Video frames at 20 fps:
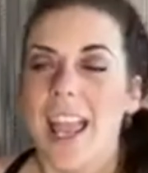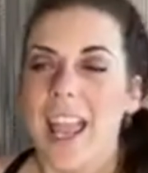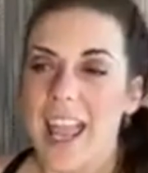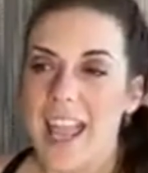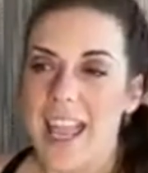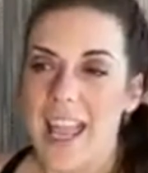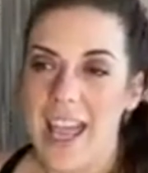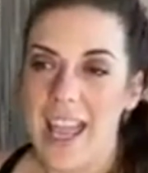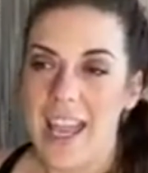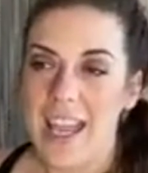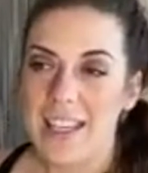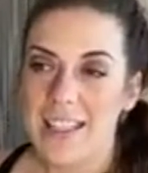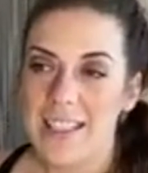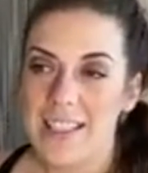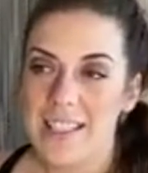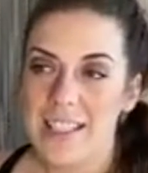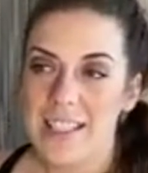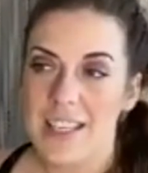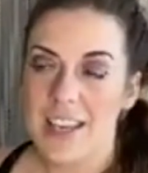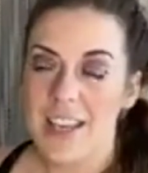
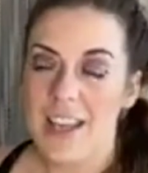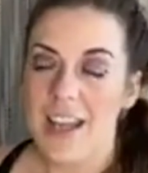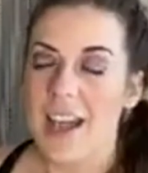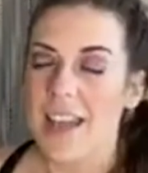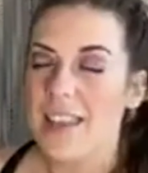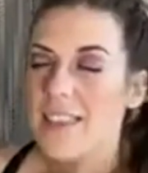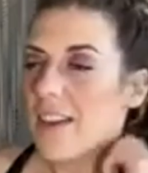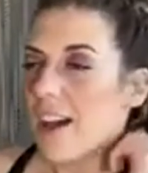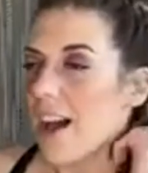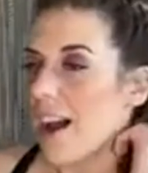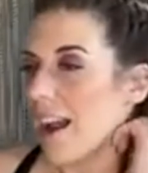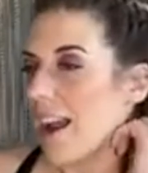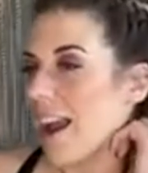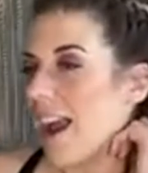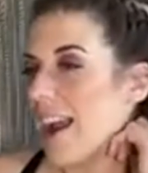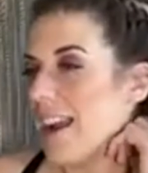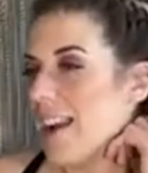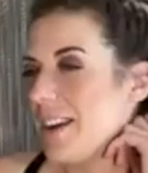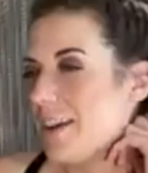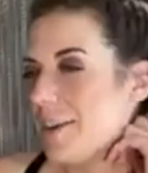And I thought,
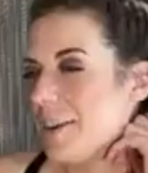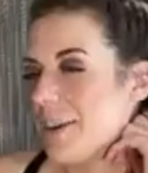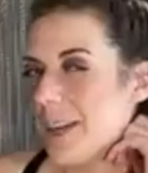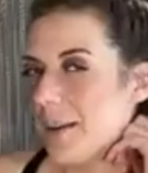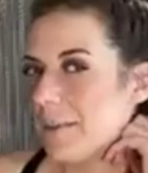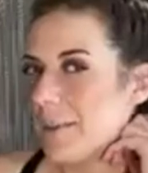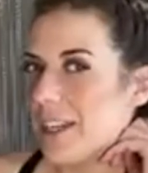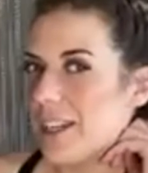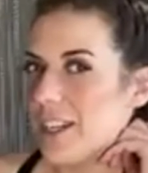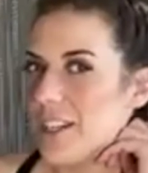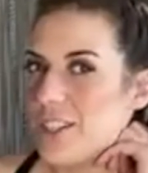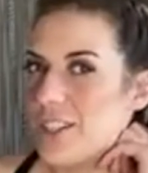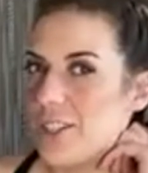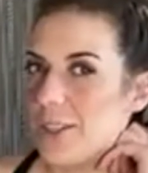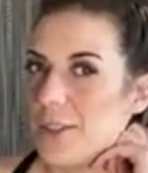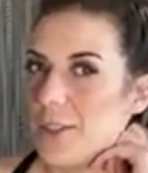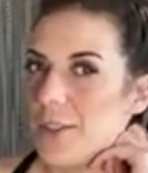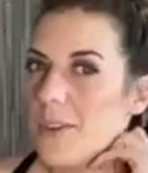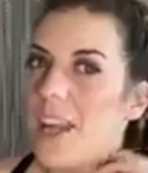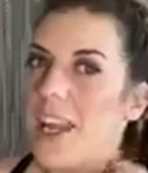I know what I'm gonna do.